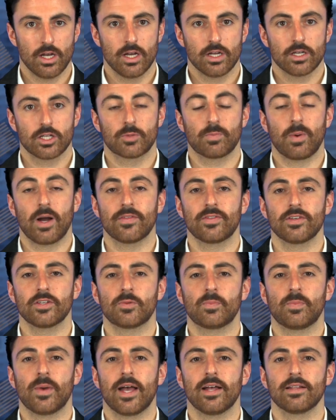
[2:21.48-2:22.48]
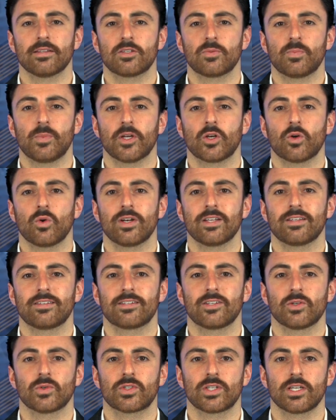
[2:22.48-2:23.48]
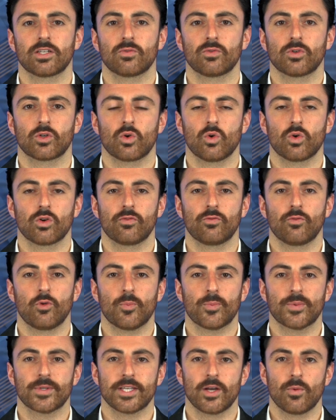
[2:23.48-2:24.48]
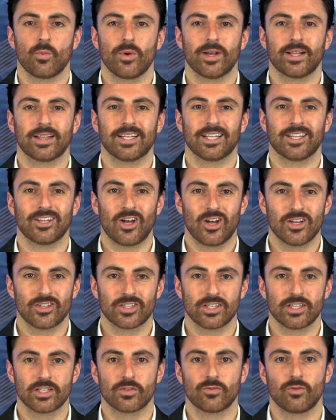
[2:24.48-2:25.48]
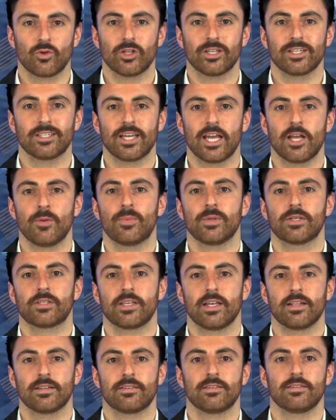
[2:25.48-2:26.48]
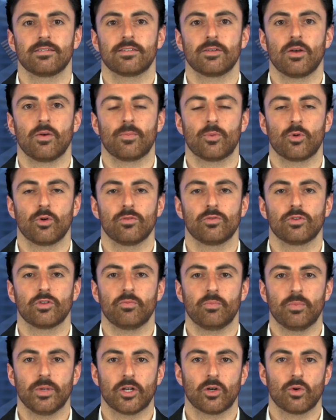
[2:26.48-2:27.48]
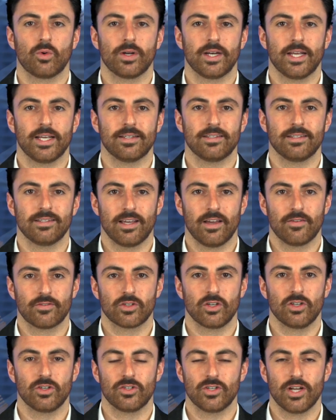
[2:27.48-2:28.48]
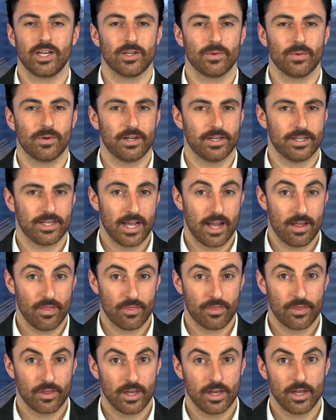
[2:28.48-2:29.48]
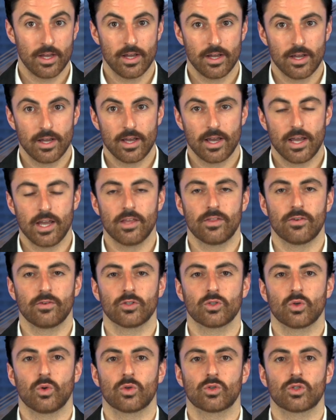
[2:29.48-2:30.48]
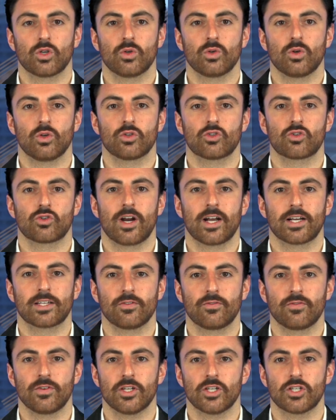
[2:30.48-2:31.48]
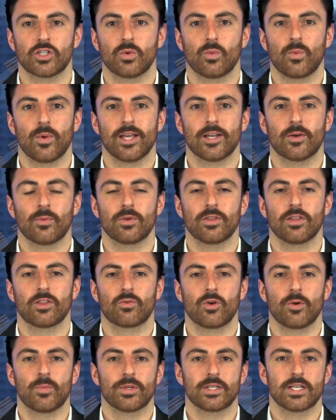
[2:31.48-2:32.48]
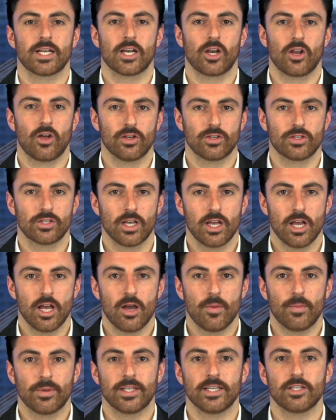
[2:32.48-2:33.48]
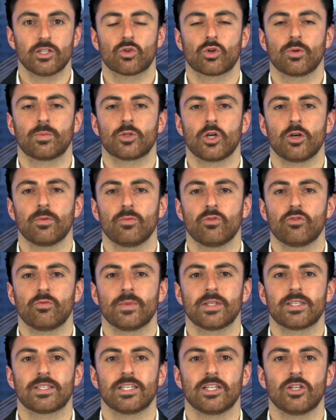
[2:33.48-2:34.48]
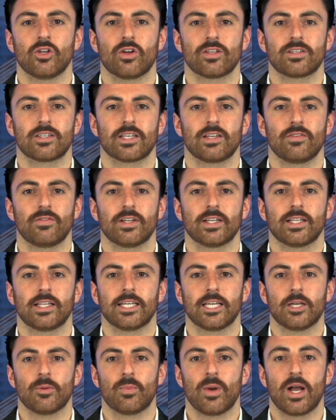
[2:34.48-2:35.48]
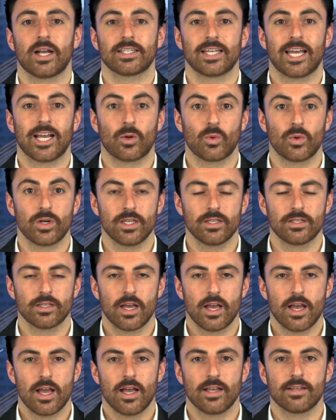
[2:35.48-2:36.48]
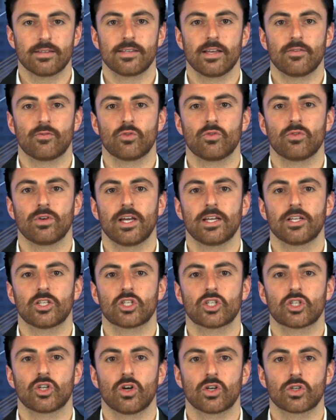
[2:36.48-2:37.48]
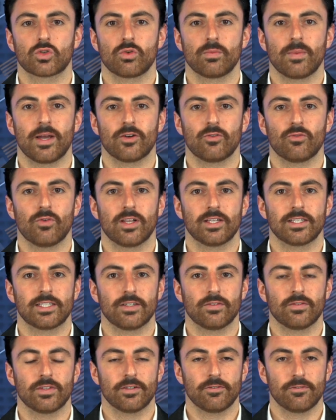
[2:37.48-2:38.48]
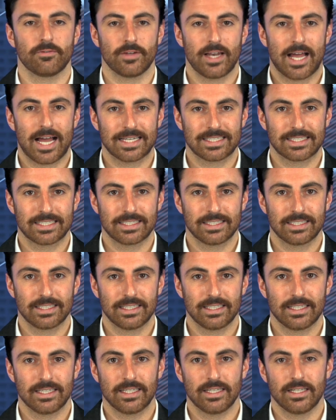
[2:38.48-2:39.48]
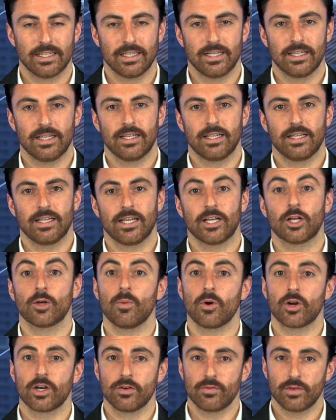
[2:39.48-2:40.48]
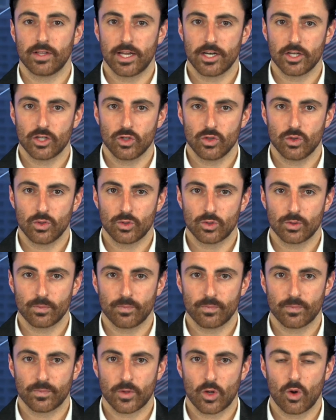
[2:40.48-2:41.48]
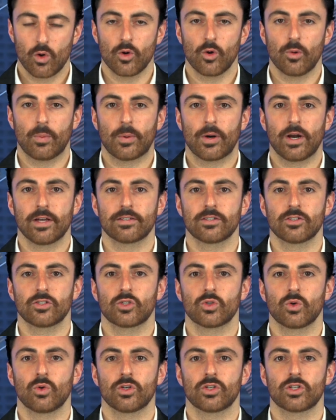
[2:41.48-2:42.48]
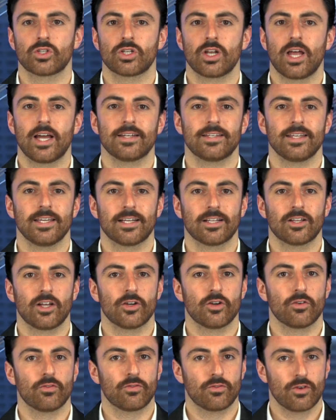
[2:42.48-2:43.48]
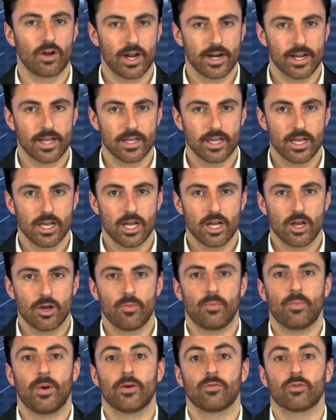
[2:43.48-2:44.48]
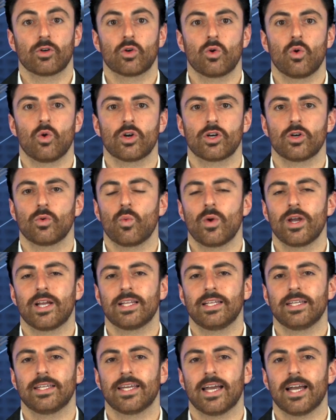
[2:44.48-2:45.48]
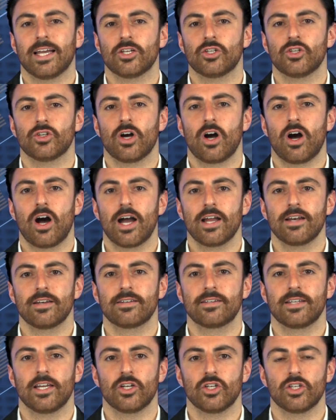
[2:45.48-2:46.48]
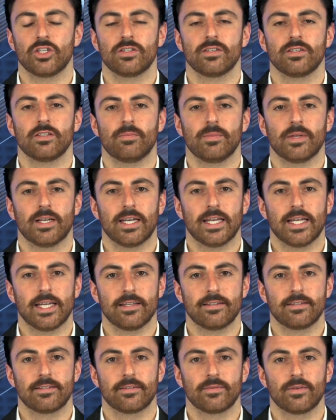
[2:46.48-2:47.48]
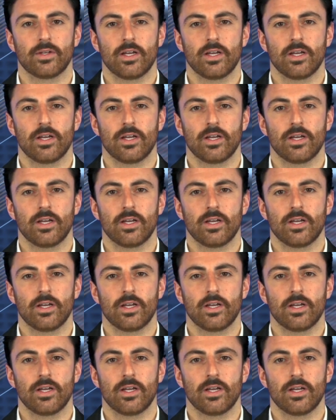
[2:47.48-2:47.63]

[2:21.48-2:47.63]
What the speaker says: Despite this bounce, Bitcoin is still set to record a 4% weekly loss and has fallen 10% since the approval of Bitcoin ETFs on January 10th. Ether is also on track to finish the week with a 3% loss, but these crypto movements did not significantly impact equities as several related stocks remained relatively flat. In commodity-related news, oil prices saw a slight decline on Friday, but recorded a weekly gain due to heightened tensions in the Middle East.